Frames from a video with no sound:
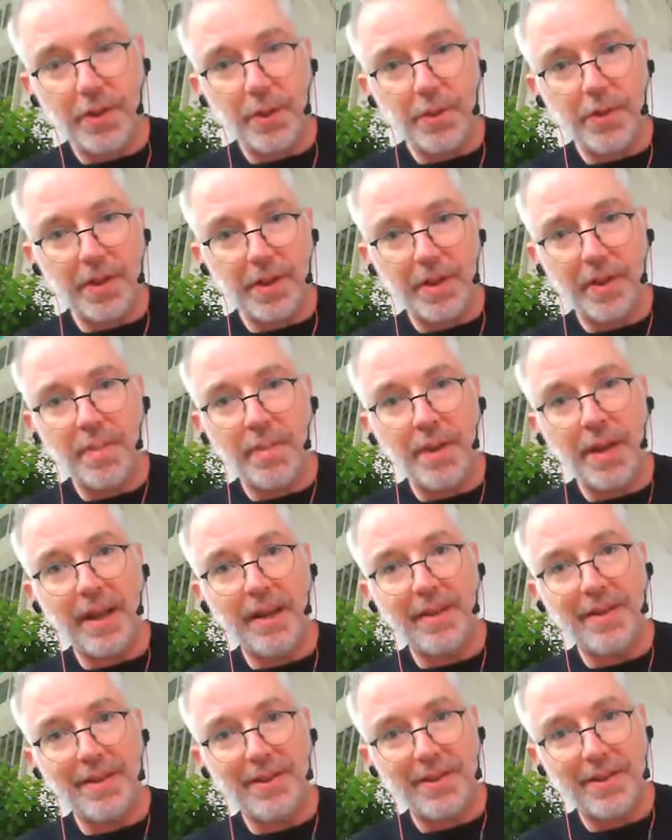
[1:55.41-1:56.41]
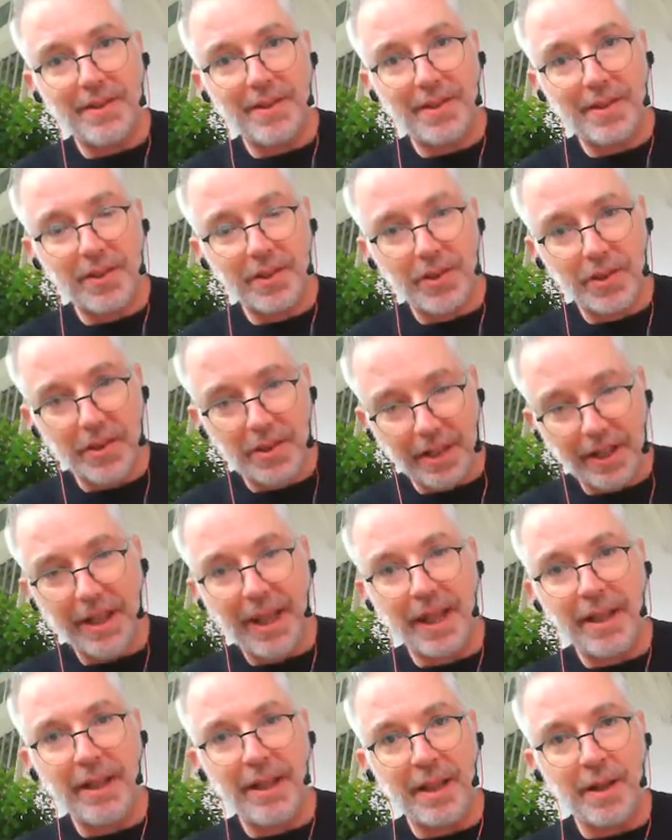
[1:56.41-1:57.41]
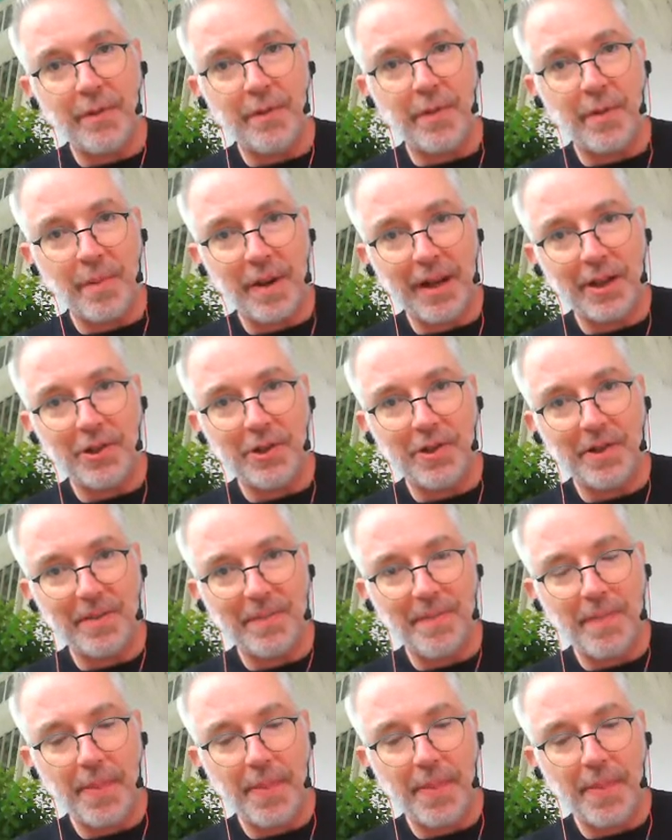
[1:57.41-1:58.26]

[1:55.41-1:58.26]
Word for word: you to commit that's getting information.